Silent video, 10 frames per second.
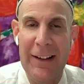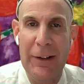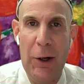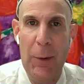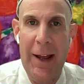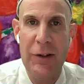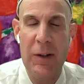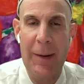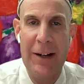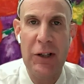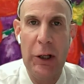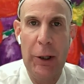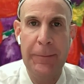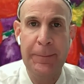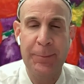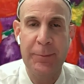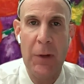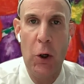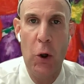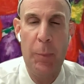Hello and Shabbat Shalom.
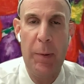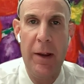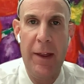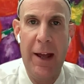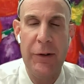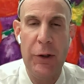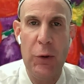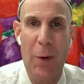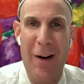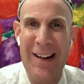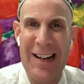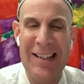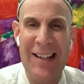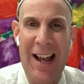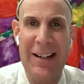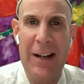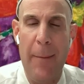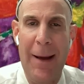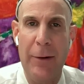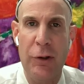Hope that you are excited
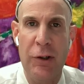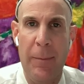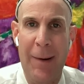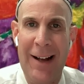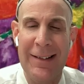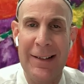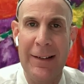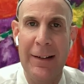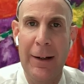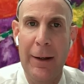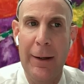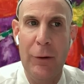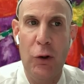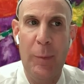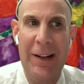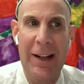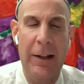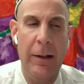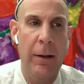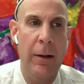about Shabbat to
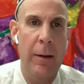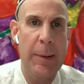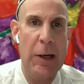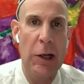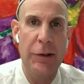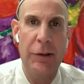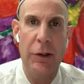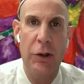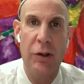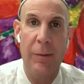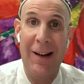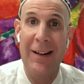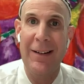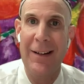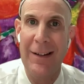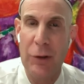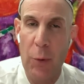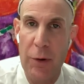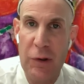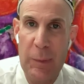begin, because Shabbat is
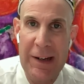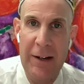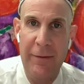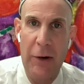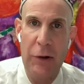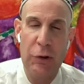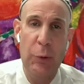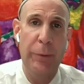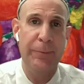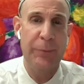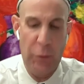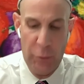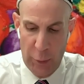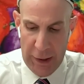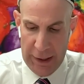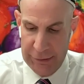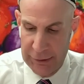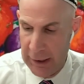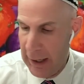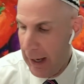going to begin very soon for
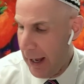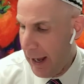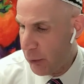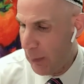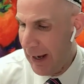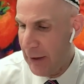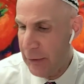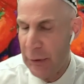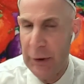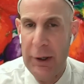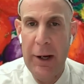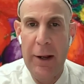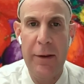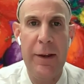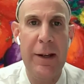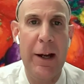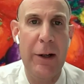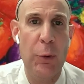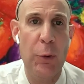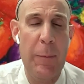us as we enter the
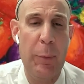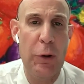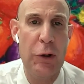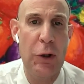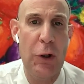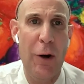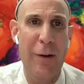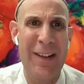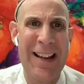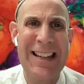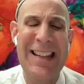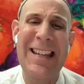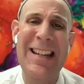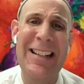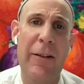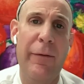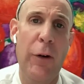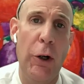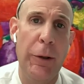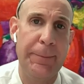Torah portion of Ki
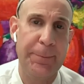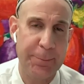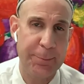Tavo,